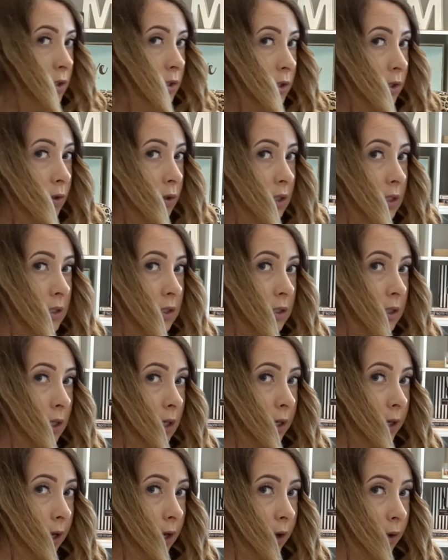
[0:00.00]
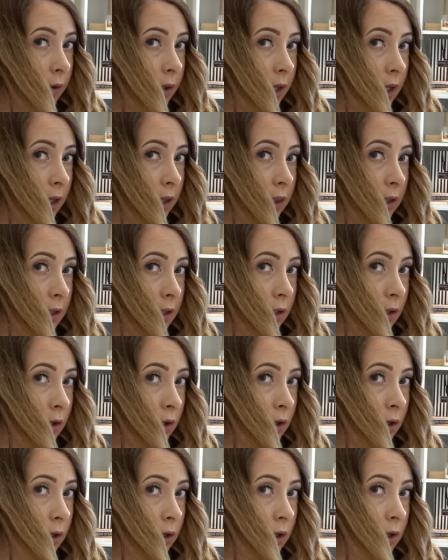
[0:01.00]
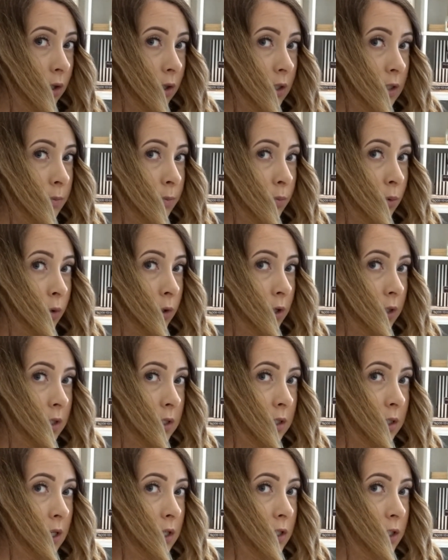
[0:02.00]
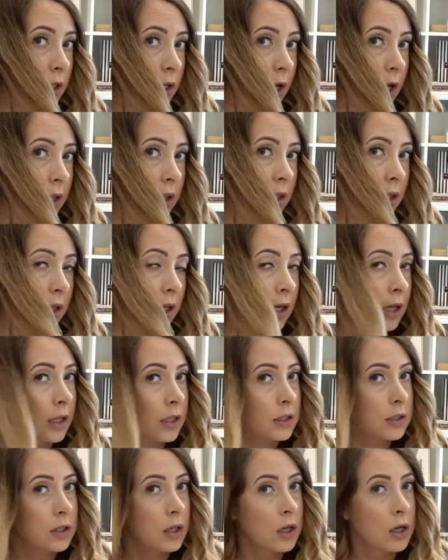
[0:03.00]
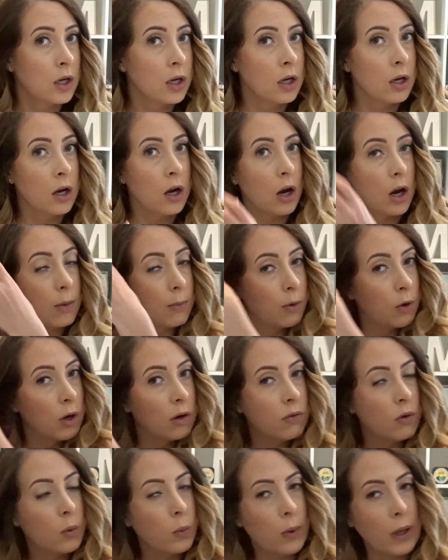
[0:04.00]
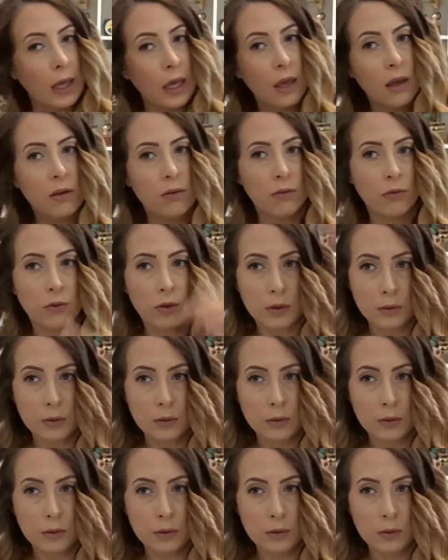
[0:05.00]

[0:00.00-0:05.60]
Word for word: So you can see how like the curl is born in the center and then the ends are more of a wave.